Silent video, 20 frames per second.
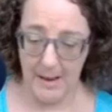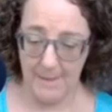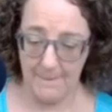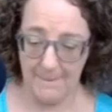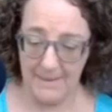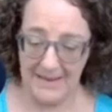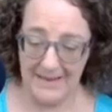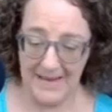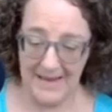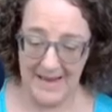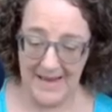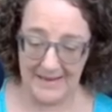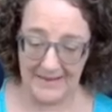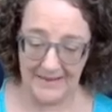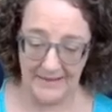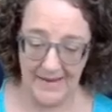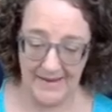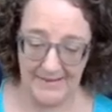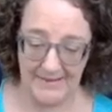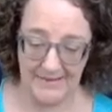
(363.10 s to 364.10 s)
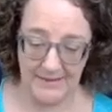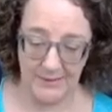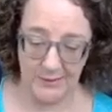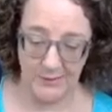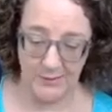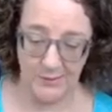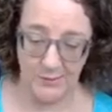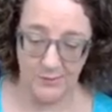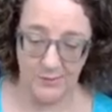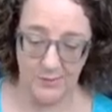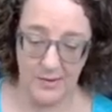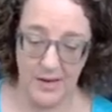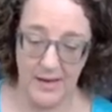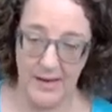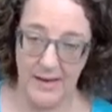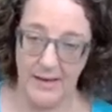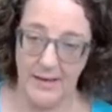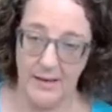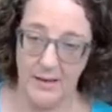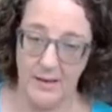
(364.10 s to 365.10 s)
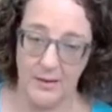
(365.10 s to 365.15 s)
black line that goes right